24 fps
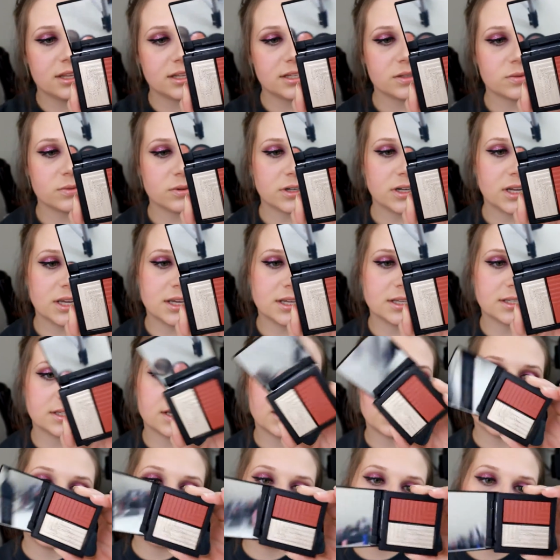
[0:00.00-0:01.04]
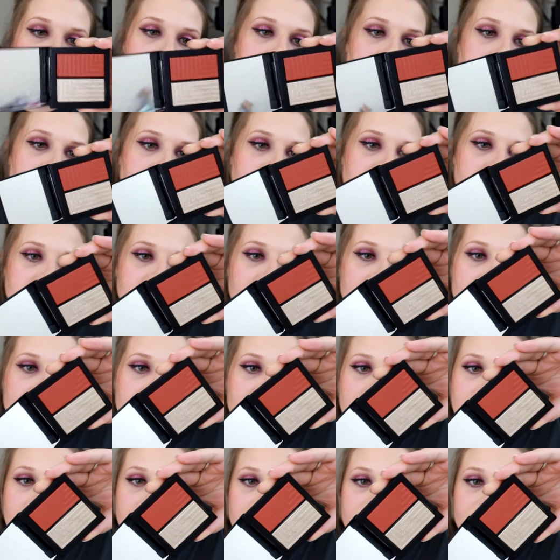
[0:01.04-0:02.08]
This one is in the
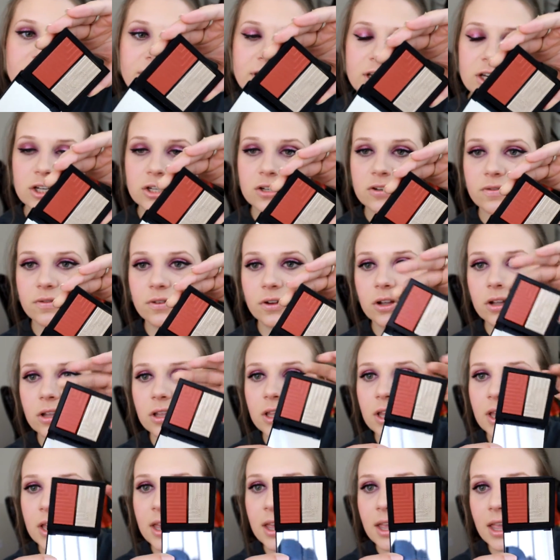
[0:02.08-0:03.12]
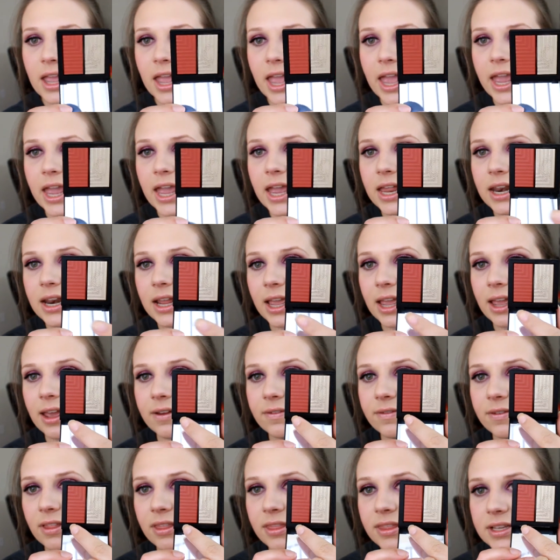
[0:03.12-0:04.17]
shade Vengeful. And I
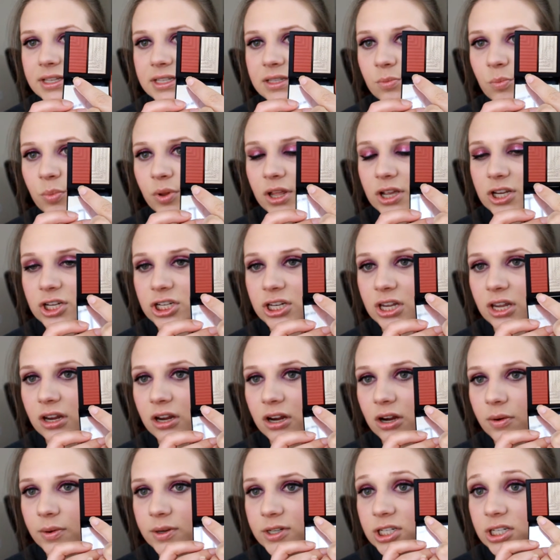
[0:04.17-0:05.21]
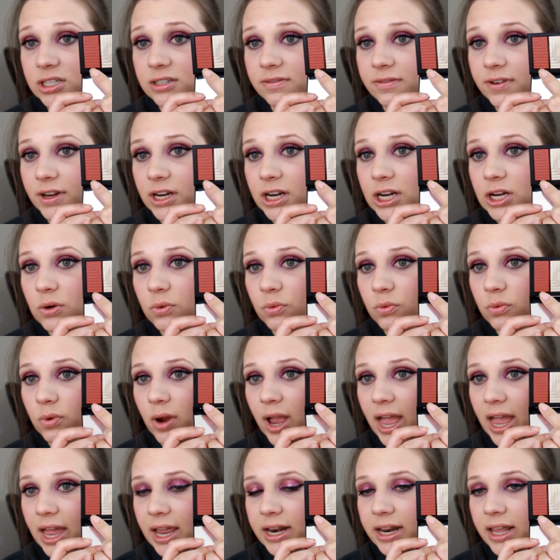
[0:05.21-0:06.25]
have this blush here, which is very
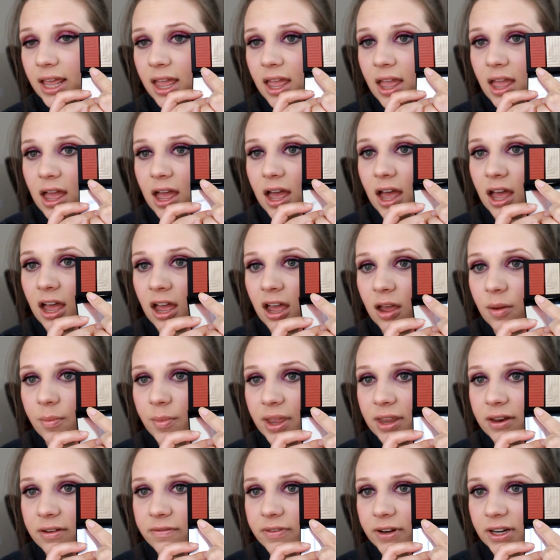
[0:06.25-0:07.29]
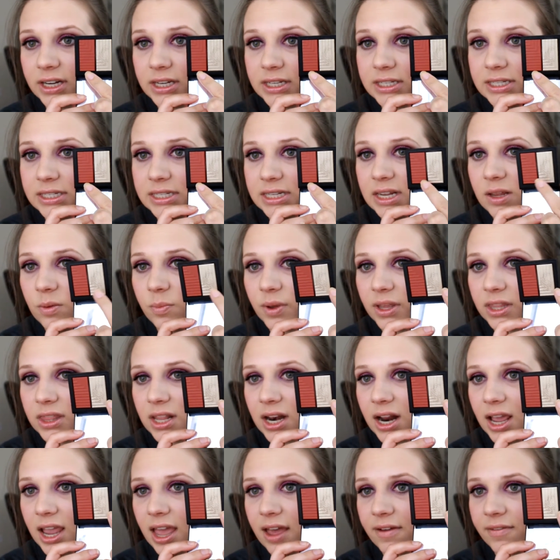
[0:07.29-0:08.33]
red um, and very deep. And
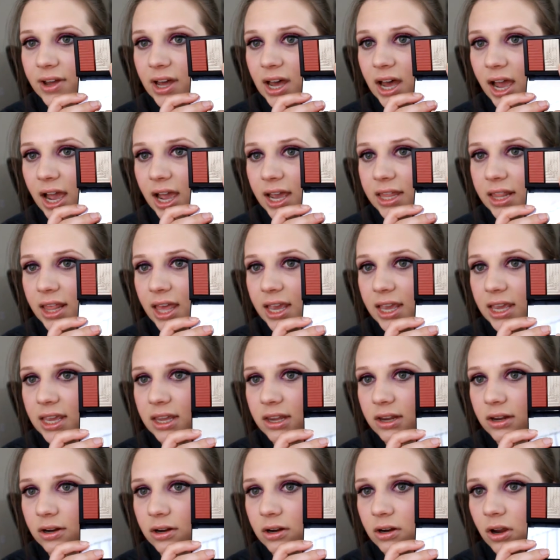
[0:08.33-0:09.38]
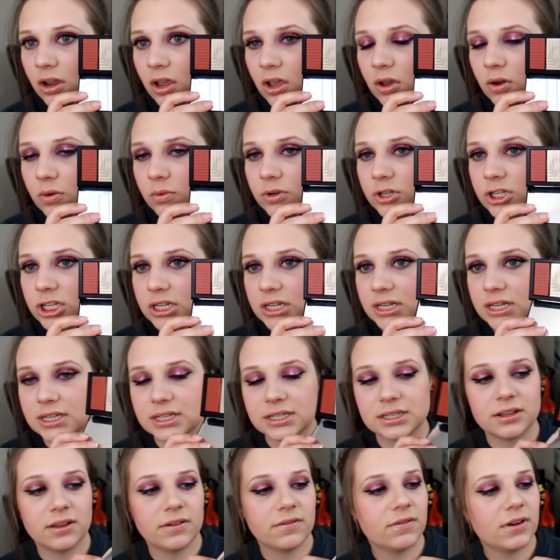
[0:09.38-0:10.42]
then I have a highlight here, which
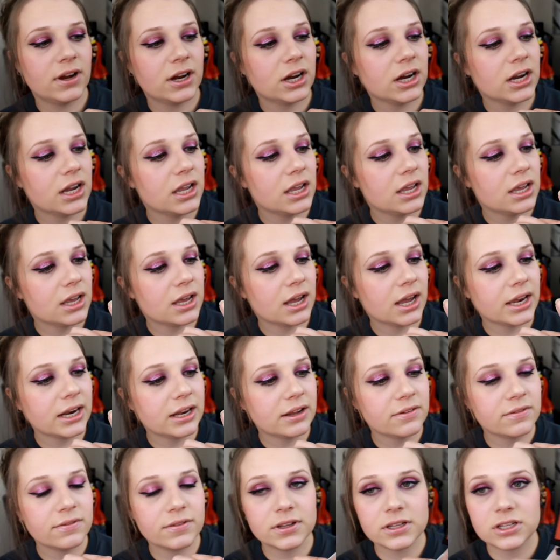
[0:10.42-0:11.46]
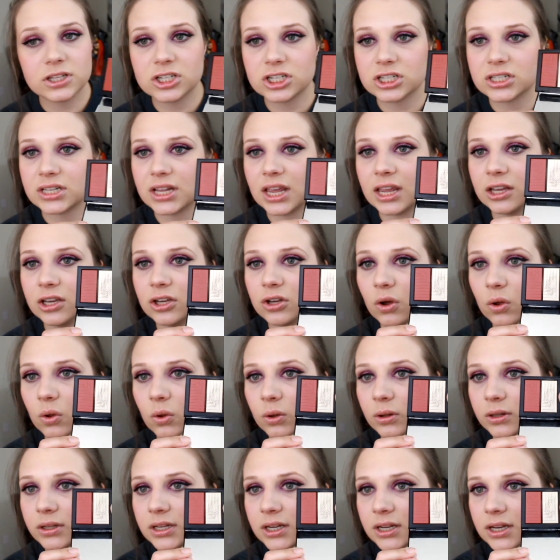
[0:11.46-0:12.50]
is very kind of just a
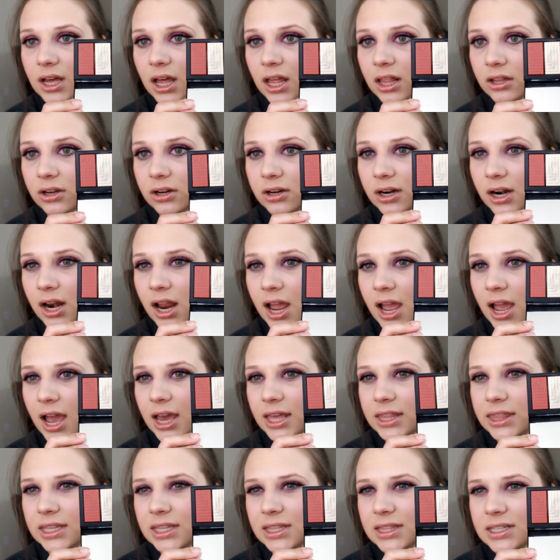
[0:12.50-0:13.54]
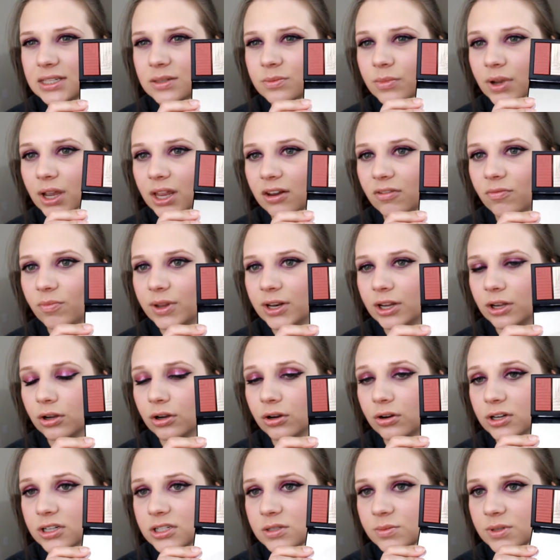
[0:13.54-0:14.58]
gold color. I think this might have been a
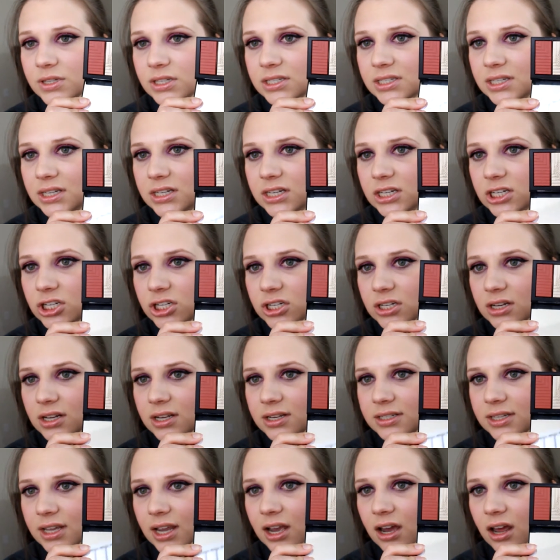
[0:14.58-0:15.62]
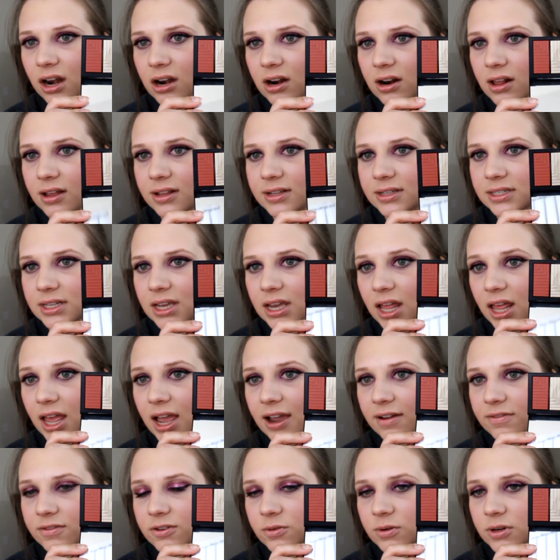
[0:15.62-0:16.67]
Christmas edition because I got it on sale
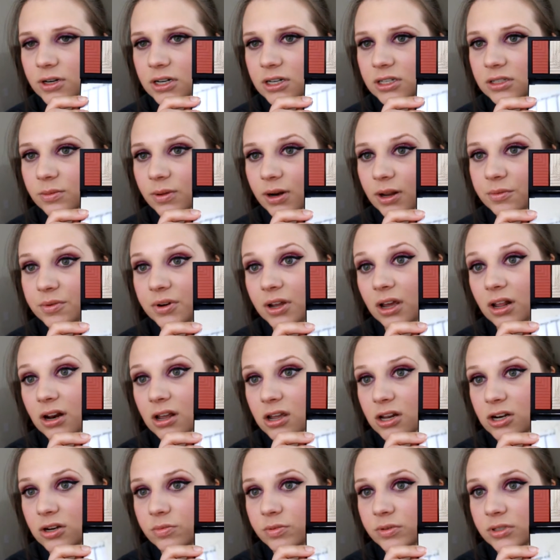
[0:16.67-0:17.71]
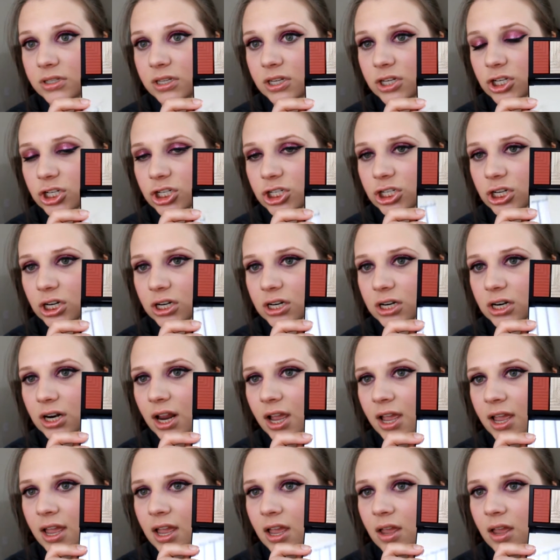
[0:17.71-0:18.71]
afterwards, but I'm not 100% sure.